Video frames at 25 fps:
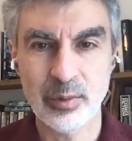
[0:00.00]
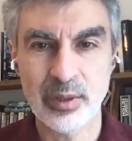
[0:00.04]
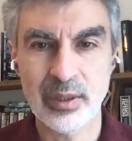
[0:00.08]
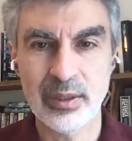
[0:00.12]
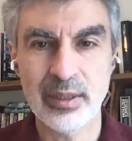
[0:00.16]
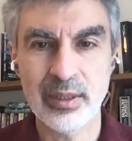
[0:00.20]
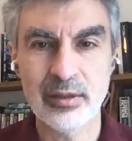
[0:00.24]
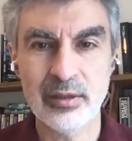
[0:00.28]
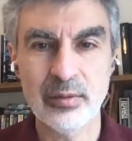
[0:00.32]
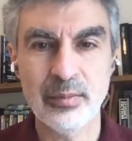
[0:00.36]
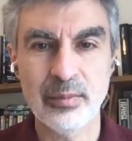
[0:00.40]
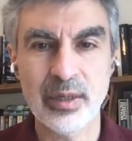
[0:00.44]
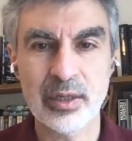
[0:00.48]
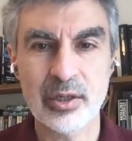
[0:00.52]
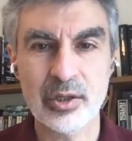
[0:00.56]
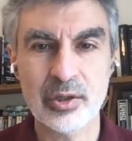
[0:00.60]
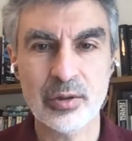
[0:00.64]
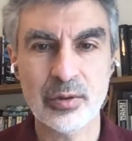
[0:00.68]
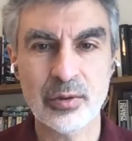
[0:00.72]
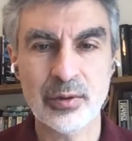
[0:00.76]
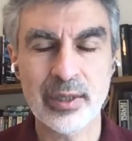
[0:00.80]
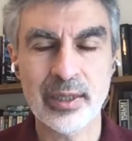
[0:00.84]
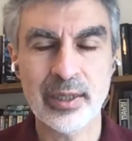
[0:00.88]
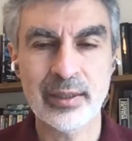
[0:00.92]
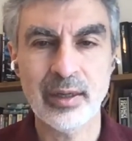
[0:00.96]
we need to make
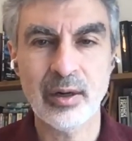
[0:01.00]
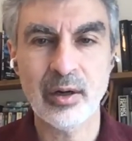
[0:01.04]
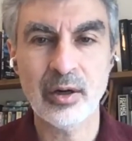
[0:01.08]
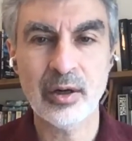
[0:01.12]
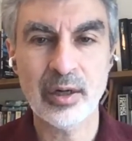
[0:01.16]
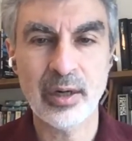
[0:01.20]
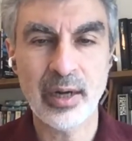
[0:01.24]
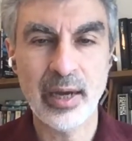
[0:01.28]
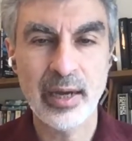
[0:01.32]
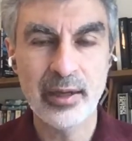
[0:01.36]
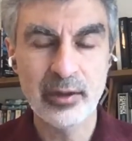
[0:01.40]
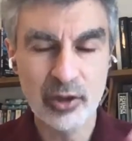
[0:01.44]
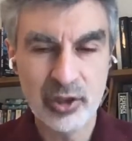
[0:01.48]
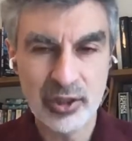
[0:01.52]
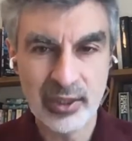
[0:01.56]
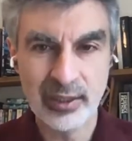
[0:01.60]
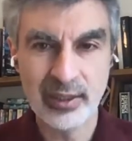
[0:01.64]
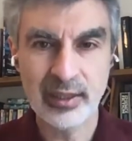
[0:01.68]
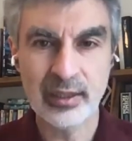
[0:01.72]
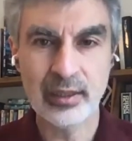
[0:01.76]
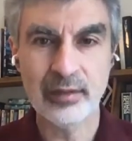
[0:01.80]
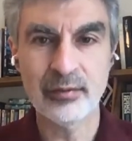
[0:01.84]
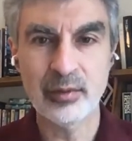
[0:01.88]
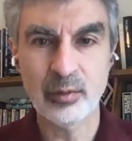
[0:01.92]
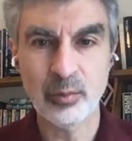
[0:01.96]
sure that our
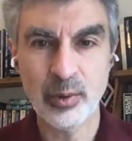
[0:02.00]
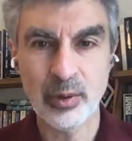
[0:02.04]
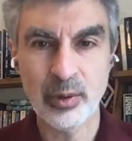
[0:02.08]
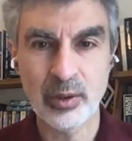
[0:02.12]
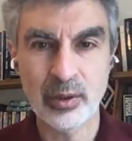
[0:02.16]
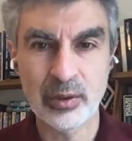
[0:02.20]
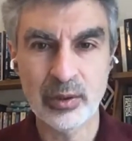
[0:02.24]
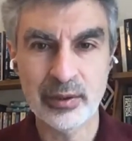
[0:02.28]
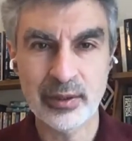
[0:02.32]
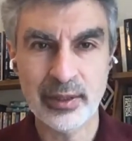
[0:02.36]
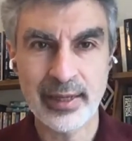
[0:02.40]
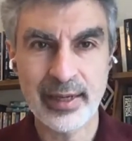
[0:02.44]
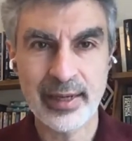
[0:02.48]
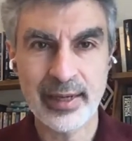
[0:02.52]
understanding of the world